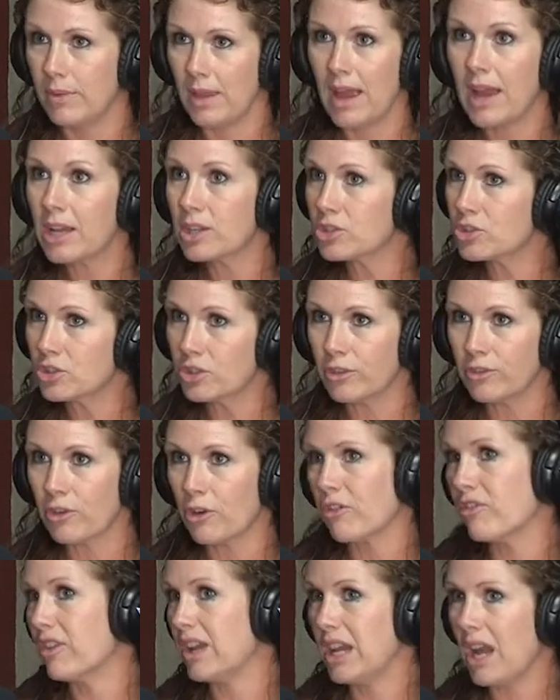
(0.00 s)
extra
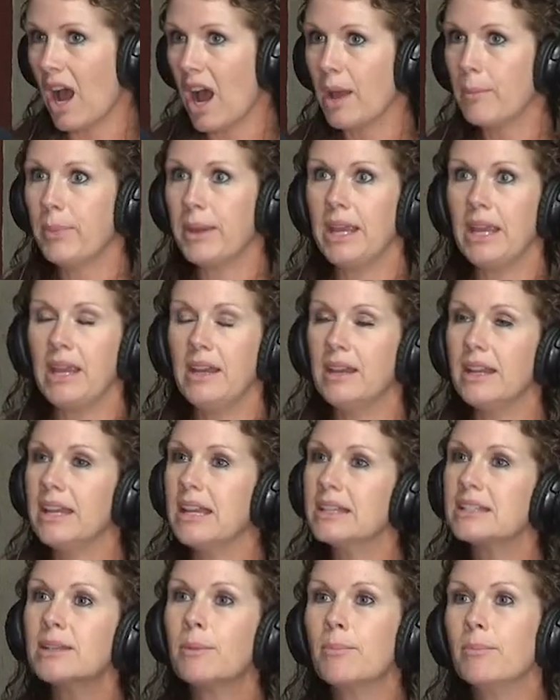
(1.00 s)
for VIP to
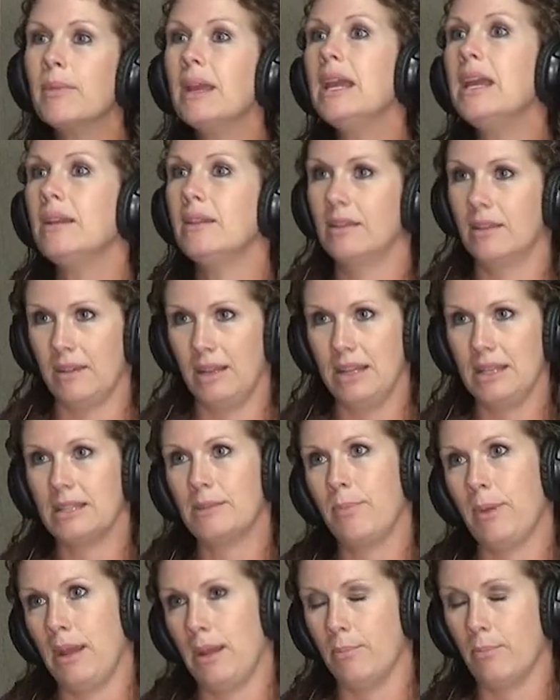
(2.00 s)
get to meet
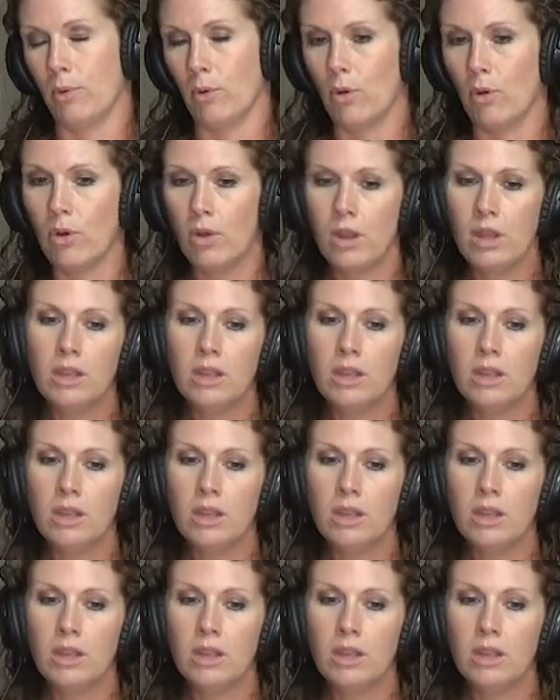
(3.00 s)
these people,